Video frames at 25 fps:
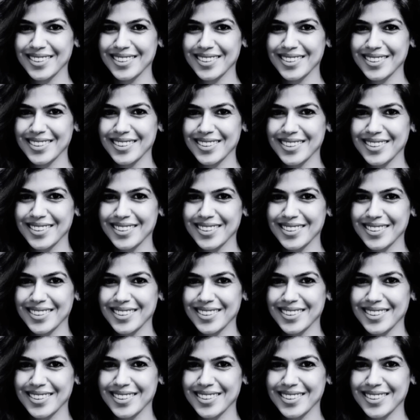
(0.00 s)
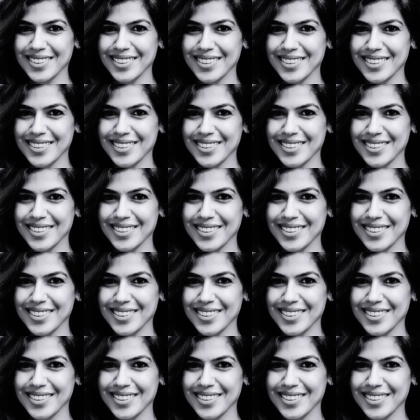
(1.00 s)

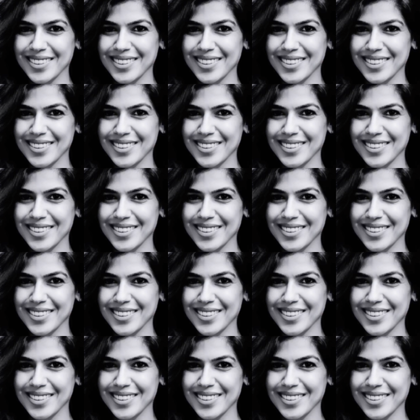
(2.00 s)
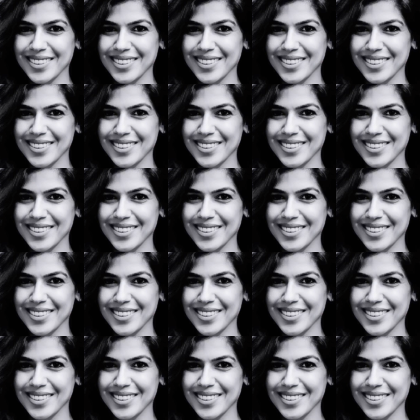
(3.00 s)

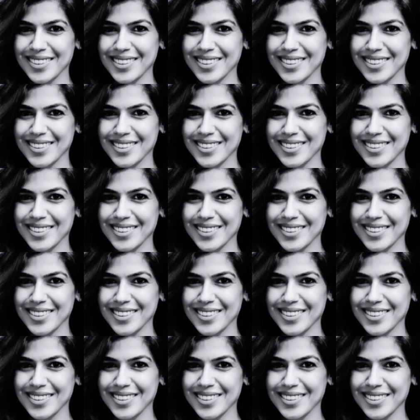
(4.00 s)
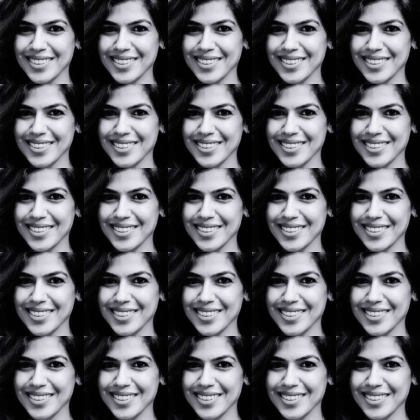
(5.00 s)

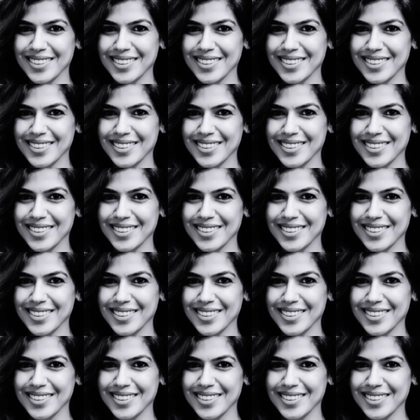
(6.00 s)
The face doesn't move, so there is nothing to read.